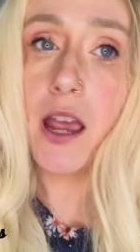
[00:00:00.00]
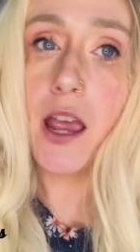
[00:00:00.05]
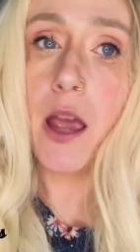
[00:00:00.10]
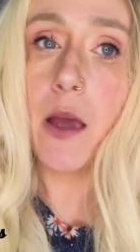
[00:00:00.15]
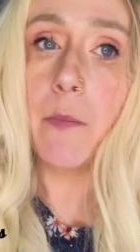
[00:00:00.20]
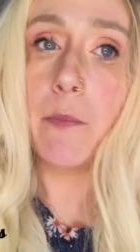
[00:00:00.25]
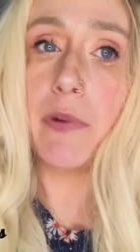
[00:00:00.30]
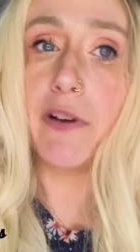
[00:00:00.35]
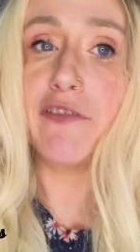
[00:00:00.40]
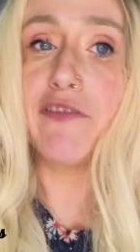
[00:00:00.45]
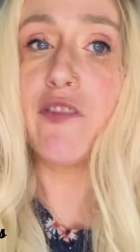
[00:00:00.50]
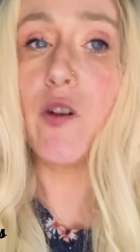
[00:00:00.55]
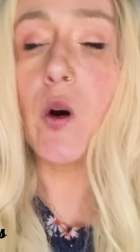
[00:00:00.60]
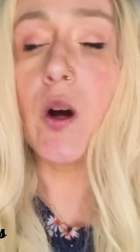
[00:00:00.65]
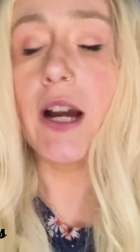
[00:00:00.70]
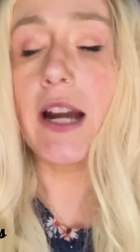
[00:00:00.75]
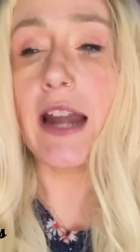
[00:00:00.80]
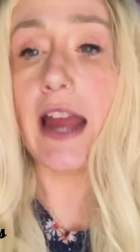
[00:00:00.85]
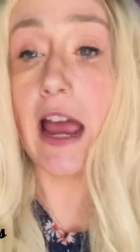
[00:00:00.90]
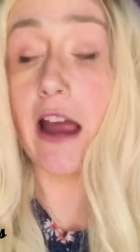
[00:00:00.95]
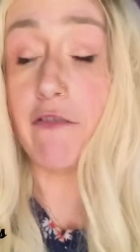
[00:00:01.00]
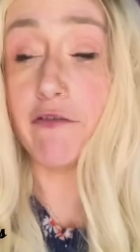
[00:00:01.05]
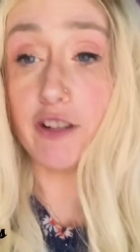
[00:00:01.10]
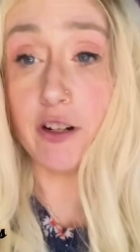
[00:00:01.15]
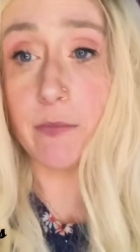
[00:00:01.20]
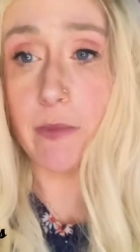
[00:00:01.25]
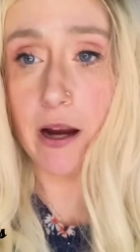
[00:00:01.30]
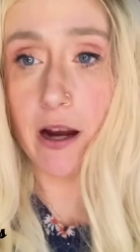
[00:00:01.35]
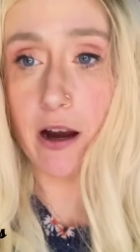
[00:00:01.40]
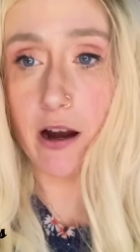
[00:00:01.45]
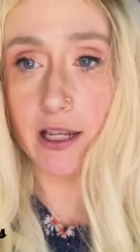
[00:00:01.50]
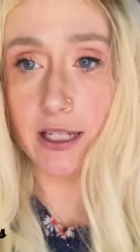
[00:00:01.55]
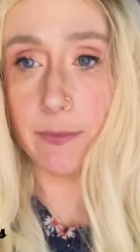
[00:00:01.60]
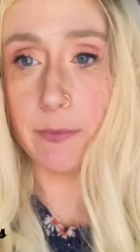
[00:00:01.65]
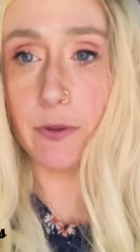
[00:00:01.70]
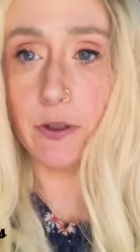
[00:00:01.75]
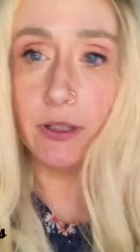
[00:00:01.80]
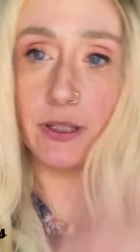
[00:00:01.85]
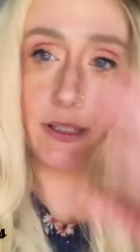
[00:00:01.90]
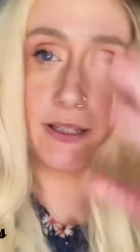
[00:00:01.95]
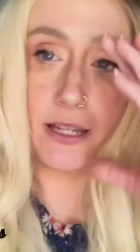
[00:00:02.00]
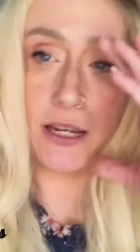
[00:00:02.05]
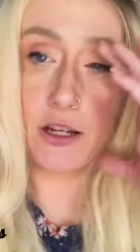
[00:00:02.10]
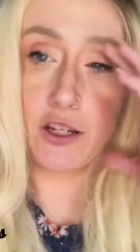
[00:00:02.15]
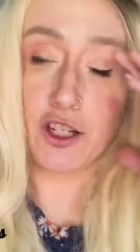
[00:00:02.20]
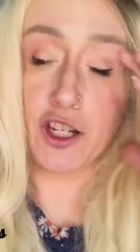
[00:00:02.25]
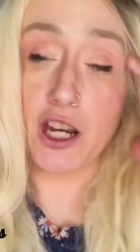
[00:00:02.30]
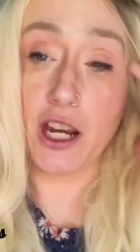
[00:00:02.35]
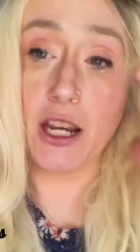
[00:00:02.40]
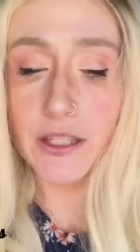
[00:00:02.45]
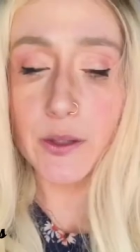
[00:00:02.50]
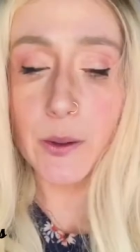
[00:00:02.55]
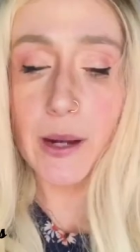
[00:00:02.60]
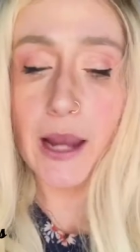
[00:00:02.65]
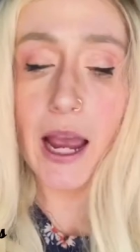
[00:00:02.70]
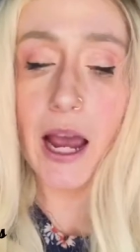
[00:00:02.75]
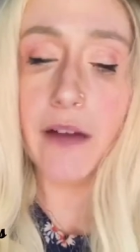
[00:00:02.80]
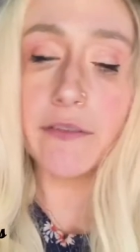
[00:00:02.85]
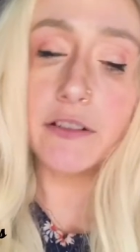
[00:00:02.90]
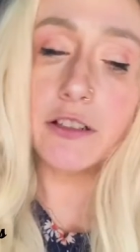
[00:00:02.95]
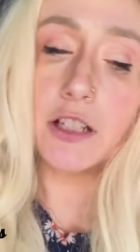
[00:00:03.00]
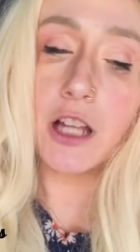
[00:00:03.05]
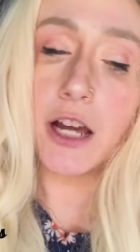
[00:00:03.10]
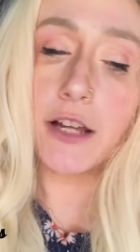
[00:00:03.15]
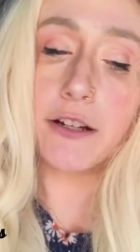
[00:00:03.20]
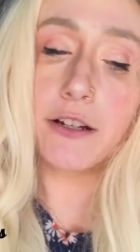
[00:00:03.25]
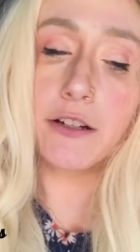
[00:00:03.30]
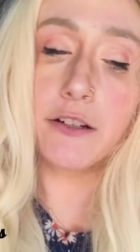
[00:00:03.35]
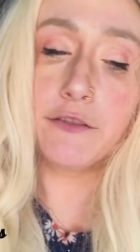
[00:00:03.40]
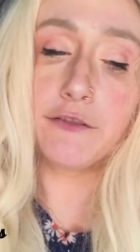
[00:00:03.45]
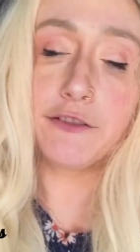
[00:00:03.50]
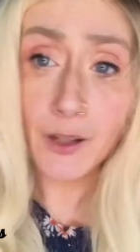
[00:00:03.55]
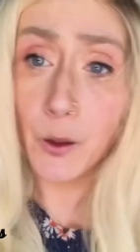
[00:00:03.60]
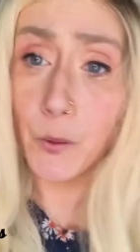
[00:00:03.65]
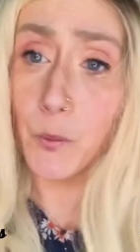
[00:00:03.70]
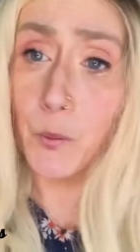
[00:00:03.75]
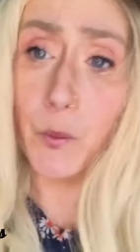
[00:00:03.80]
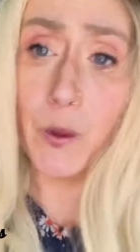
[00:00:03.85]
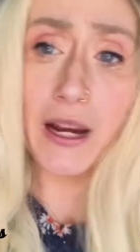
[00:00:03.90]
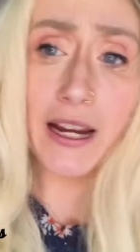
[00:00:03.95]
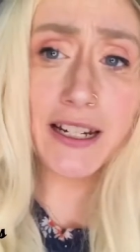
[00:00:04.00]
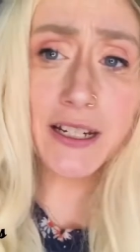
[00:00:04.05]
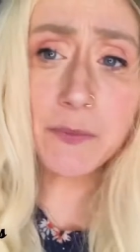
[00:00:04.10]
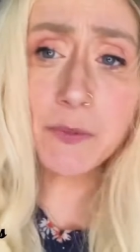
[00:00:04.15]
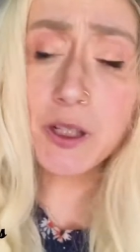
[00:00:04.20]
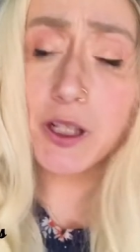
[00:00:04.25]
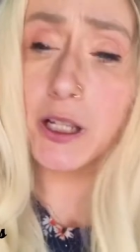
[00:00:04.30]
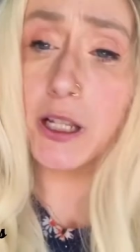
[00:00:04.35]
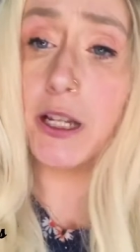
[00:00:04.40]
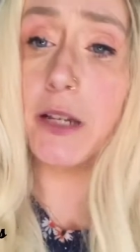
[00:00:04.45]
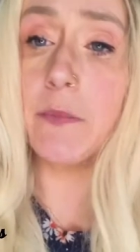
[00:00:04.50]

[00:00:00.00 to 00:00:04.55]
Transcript: before and after my hospitalization. So I have a lot of random clips.